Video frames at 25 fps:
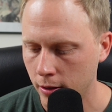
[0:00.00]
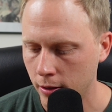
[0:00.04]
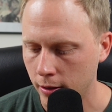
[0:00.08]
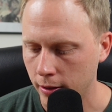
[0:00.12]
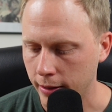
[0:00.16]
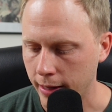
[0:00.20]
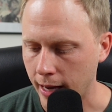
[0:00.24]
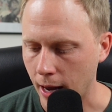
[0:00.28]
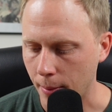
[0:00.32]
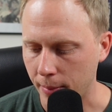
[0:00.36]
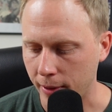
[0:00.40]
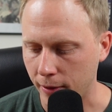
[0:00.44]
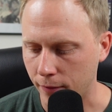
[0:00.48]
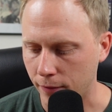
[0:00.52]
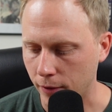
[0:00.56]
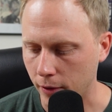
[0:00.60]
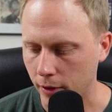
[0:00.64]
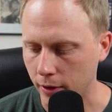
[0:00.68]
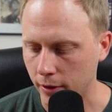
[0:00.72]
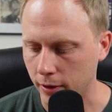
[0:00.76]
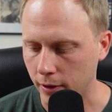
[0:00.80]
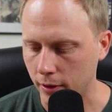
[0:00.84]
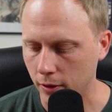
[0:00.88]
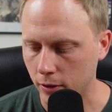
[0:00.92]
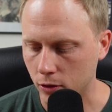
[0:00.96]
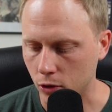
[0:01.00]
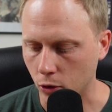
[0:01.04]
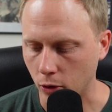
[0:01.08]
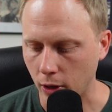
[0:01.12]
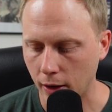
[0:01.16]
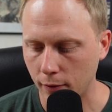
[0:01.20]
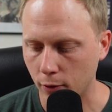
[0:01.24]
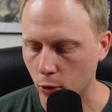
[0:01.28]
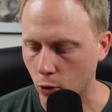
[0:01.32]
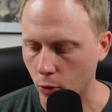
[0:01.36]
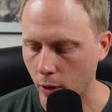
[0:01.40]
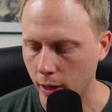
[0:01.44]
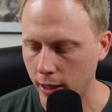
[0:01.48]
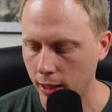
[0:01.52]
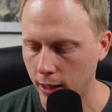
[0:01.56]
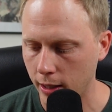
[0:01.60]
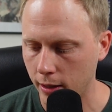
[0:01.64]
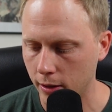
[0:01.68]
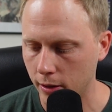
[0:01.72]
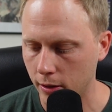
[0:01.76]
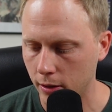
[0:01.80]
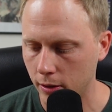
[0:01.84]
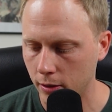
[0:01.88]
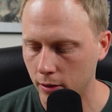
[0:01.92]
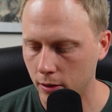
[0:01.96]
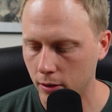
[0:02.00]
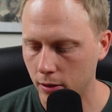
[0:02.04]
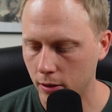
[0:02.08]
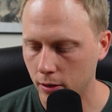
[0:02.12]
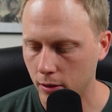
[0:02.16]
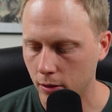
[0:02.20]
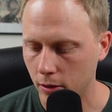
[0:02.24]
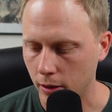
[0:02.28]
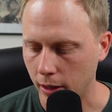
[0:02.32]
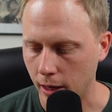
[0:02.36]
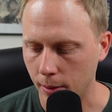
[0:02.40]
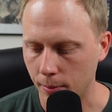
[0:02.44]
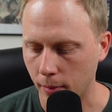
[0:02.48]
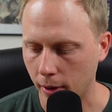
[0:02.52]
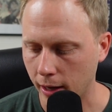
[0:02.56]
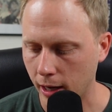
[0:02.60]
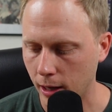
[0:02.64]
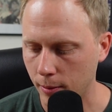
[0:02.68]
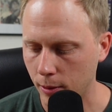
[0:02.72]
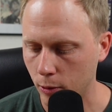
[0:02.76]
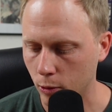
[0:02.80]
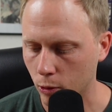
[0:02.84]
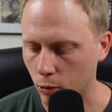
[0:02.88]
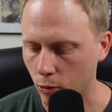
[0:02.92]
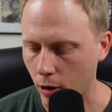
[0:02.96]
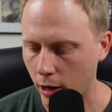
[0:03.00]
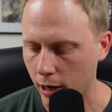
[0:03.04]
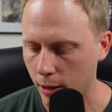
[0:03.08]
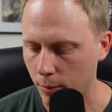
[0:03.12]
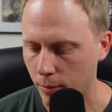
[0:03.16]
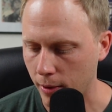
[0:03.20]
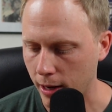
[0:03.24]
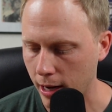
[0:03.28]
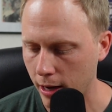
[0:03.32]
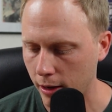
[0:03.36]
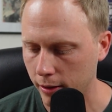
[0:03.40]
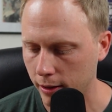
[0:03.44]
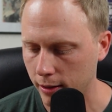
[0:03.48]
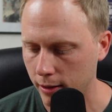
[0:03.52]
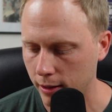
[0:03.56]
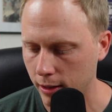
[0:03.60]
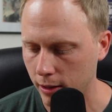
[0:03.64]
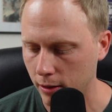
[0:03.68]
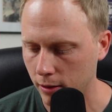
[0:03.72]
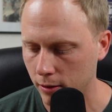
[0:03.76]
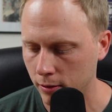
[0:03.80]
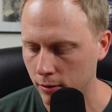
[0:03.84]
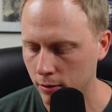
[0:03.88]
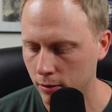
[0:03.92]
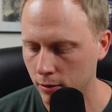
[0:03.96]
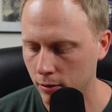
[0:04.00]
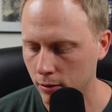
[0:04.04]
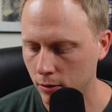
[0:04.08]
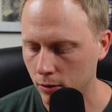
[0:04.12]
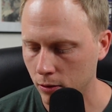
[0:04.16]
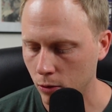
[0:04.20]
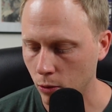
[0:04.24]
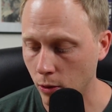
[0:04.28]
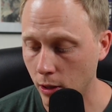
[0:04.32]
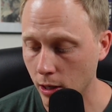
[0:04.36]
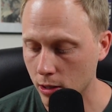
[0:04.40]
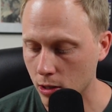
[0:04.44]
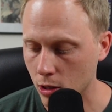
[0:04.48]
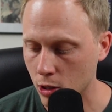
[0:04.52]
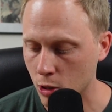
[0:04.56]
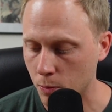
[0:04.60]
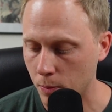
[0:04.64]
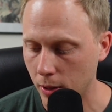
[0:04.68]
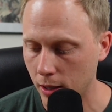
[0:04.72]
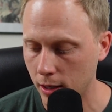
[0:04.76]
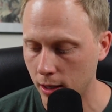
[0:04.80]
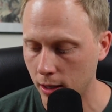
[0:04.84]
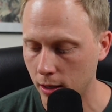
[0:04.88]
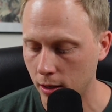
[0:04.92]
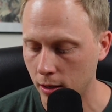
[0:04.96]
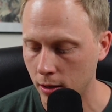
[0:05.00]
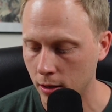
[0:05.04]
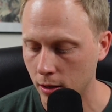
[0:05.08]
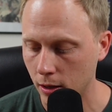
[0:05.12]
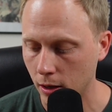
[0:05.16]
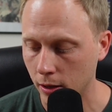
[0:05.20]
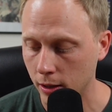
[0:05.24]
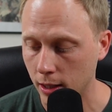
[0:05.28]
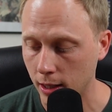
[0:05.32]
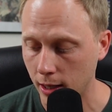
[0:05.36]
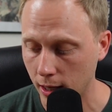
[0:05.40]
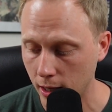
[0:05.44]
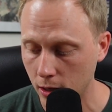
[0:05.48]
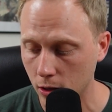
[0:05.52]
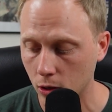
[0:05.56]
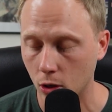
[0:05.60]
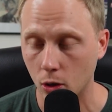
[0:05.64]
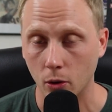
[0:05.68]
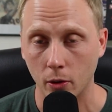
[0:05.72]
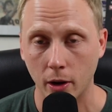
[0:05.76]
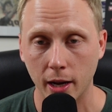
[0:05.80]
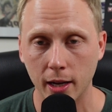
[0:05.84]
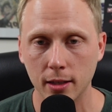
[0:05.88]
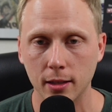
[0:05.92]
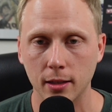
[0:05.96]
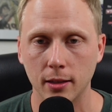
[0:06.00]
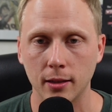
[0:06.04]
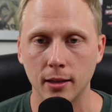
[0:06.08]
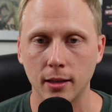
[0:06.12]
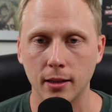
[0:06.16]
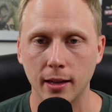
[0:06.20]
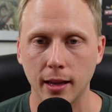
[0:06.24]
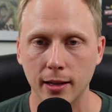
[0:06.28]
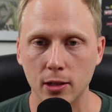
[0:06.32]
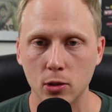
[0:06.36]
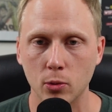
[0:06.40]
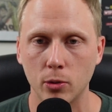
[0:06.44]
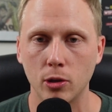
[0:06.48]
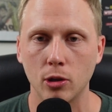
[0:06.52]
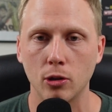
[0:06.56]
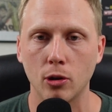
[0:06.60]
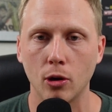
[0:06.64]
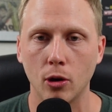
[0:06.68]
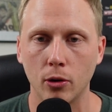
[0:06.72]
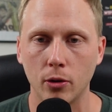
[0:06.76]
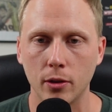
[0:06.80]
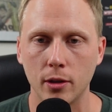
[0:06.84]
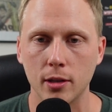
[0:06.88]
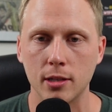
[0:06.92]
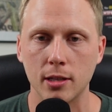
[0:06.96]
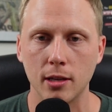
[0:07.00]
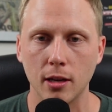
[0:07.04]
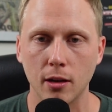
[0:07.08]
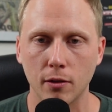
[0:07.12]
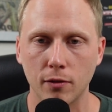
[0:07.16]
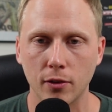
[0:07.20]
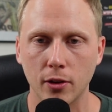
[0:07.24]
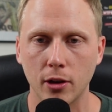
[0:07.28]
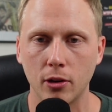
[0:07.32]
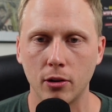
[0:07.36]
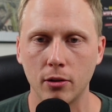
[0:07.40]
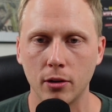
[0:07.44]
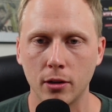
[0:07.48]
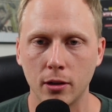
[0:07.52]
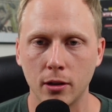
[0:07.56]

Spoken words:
yeah, I mean, so you have a great year in Miami with Ronnie Brown, and then you get suspended again, correct? And then that's when you go to the CFL?